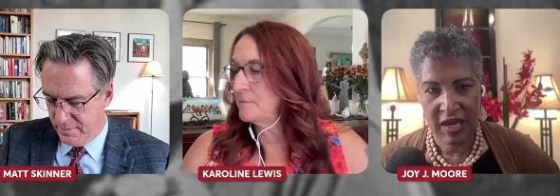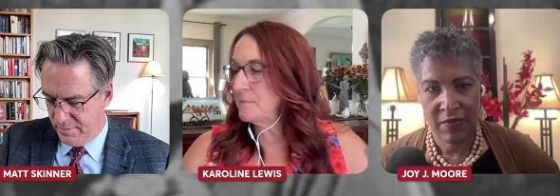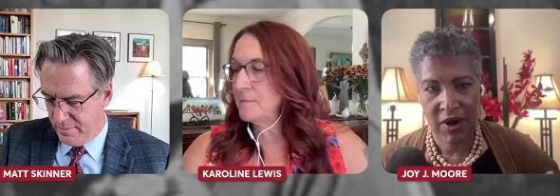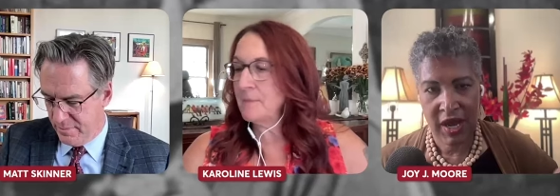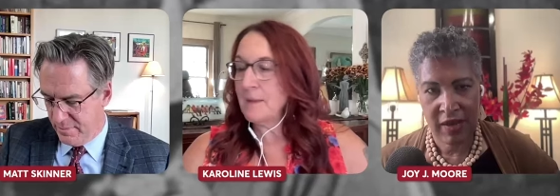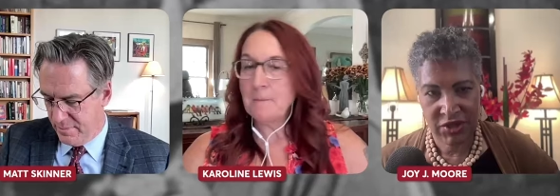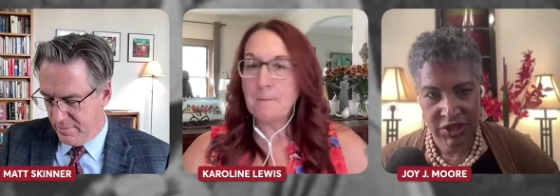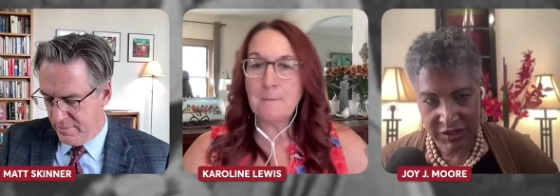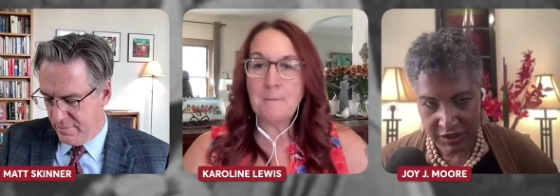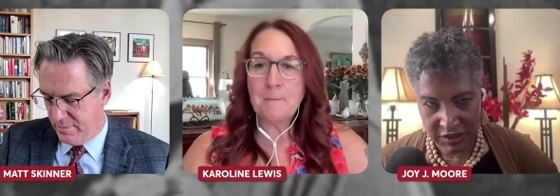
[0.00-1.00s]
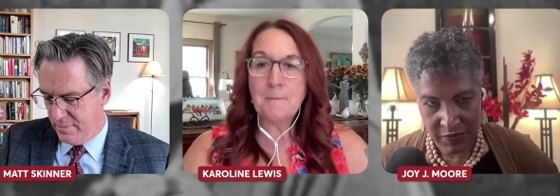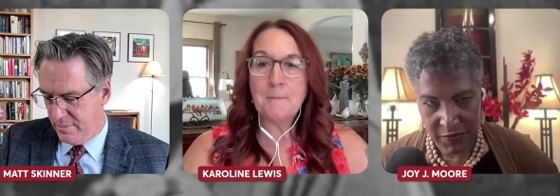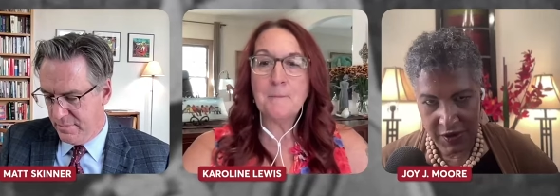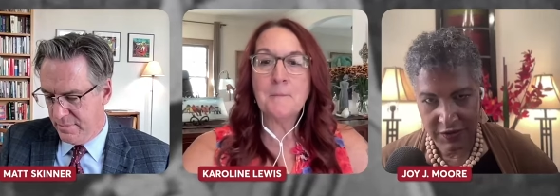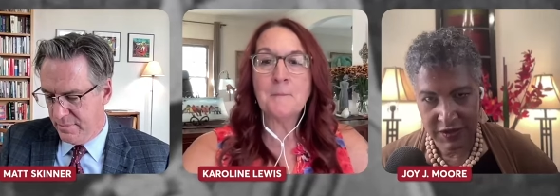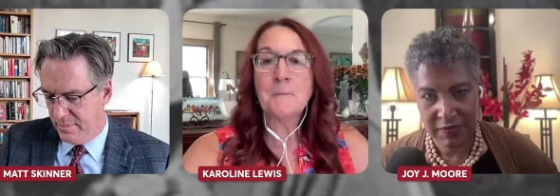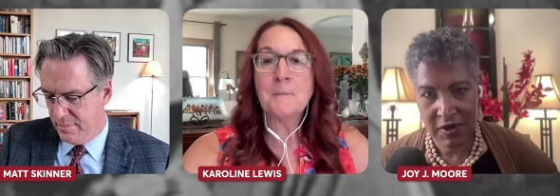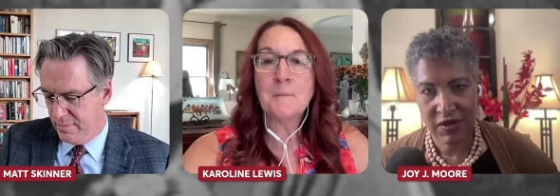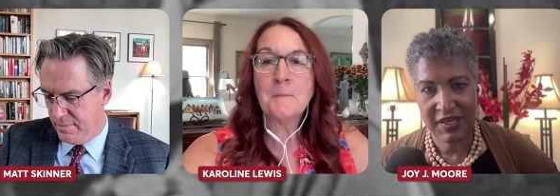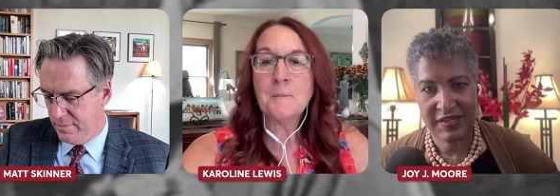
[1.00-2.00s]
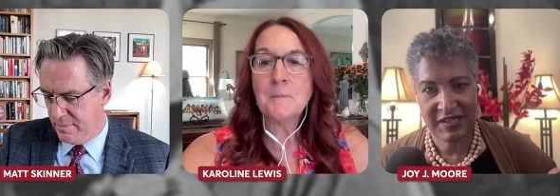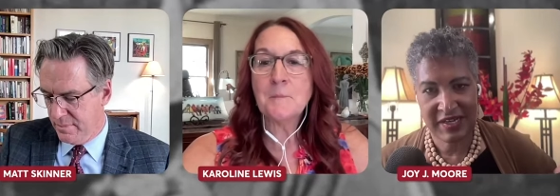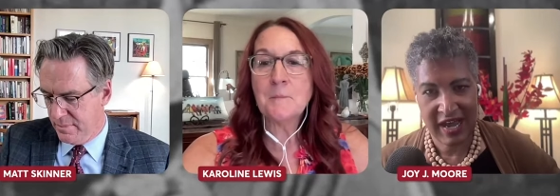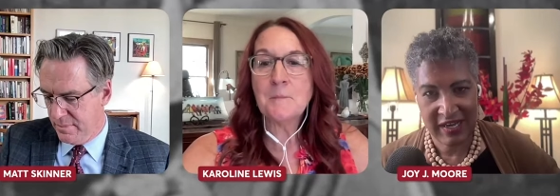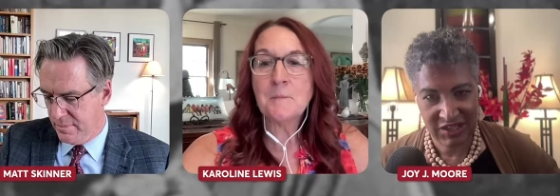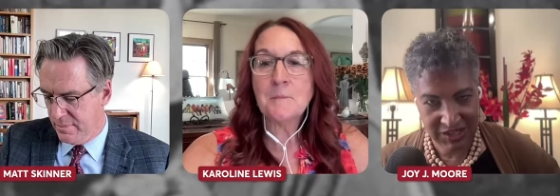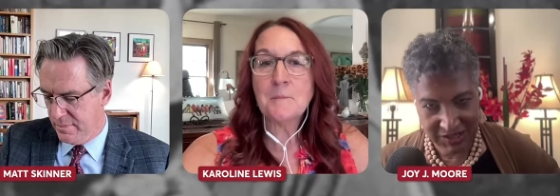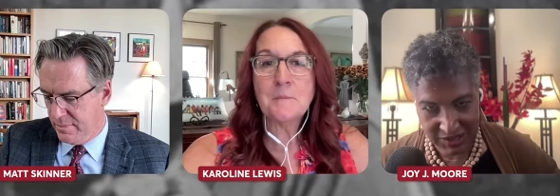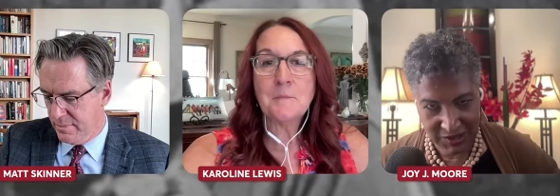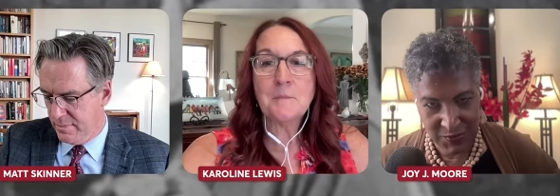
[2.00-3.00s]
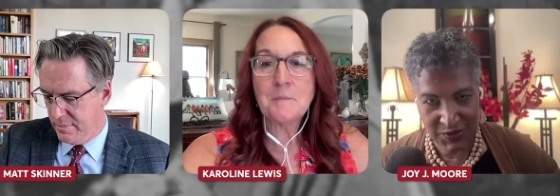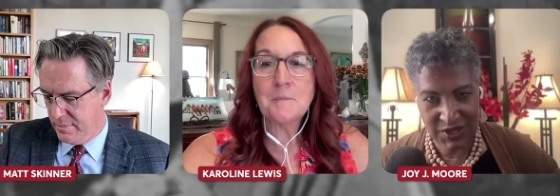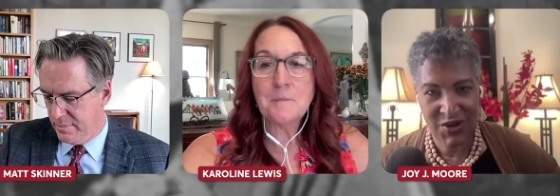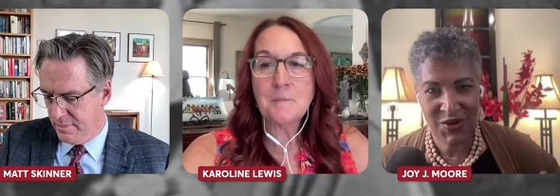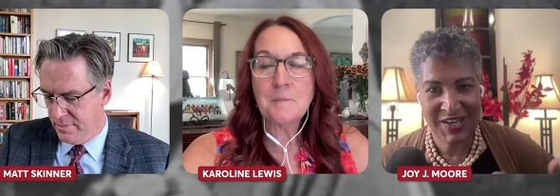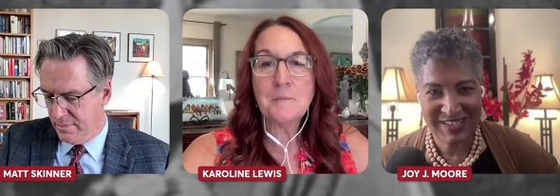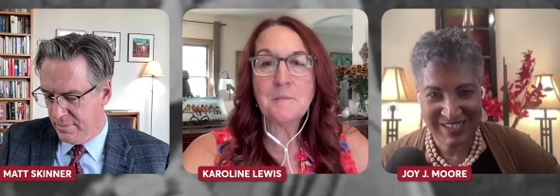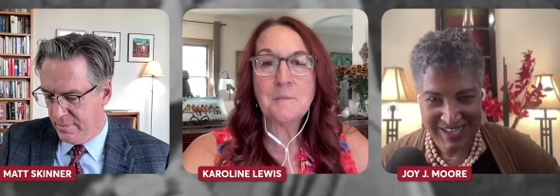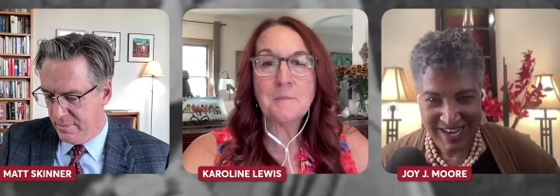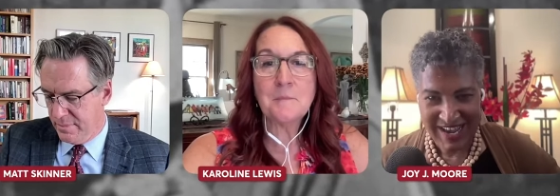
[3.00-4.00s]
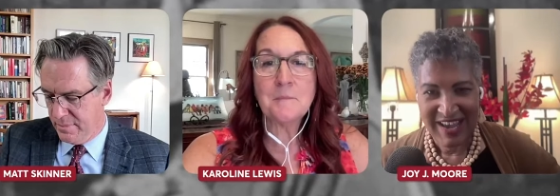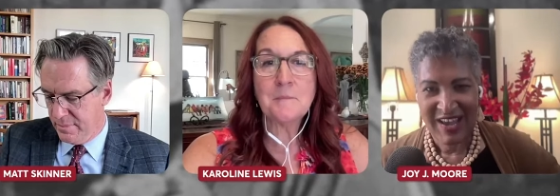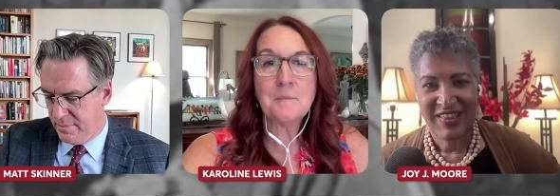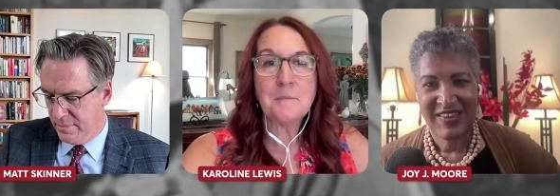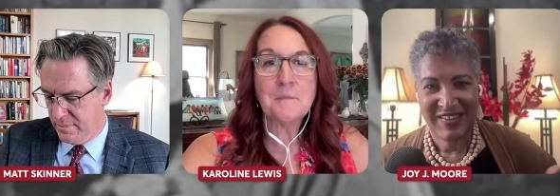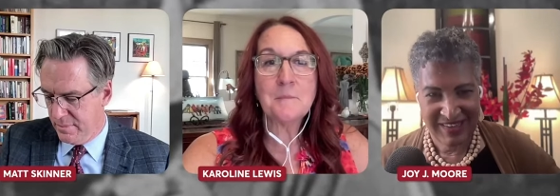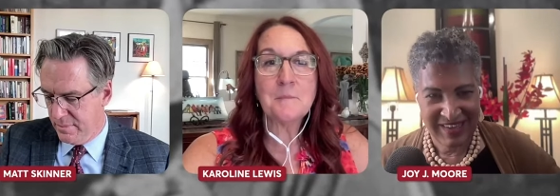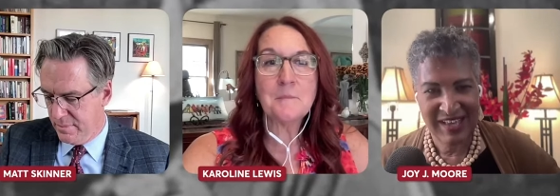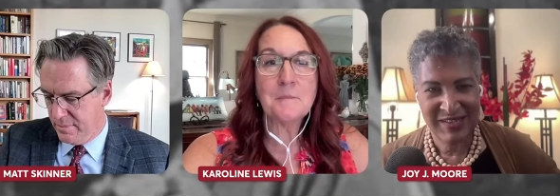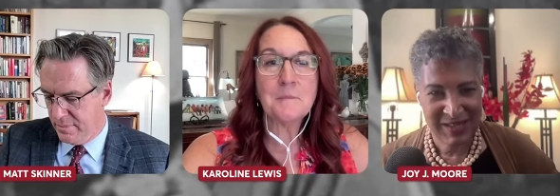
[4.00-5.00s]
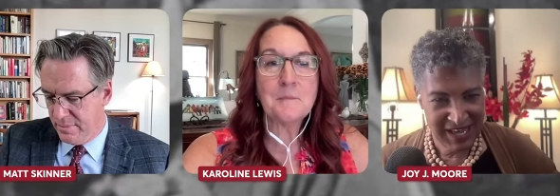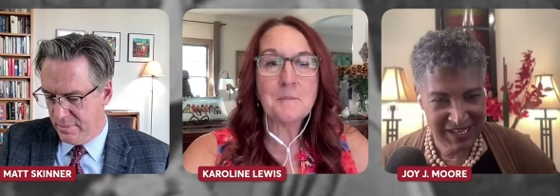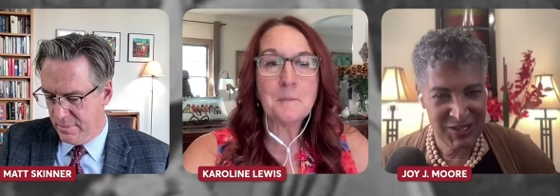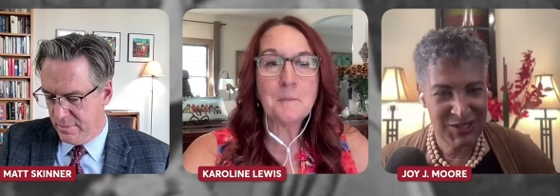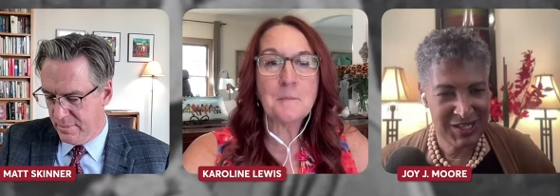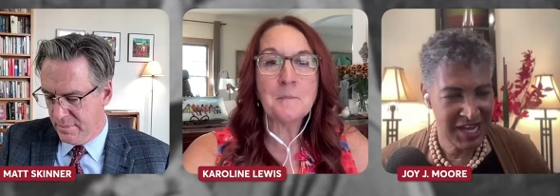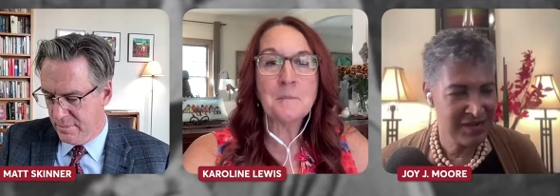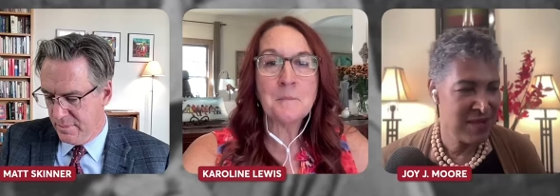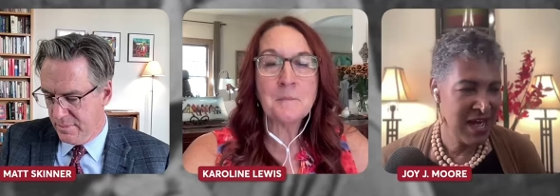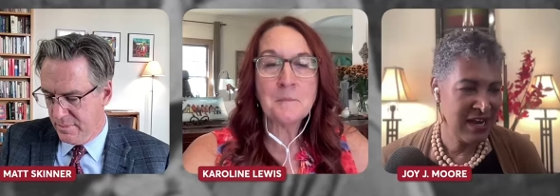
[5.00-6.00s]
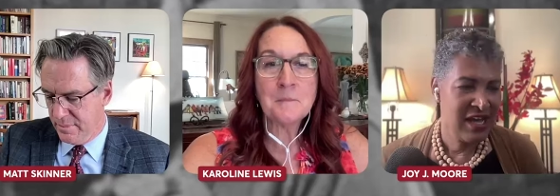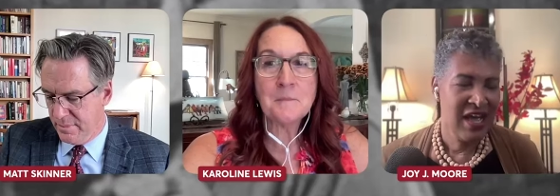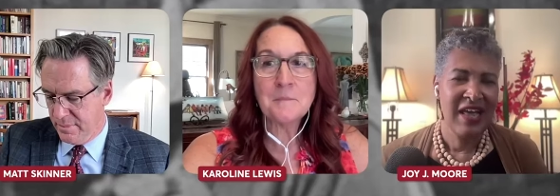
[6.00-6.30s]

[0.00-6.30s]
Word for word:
Speaker 1: to Abraham, Jesus compared to Melchizedek, Jesus, you know, it's as as you said, Matt.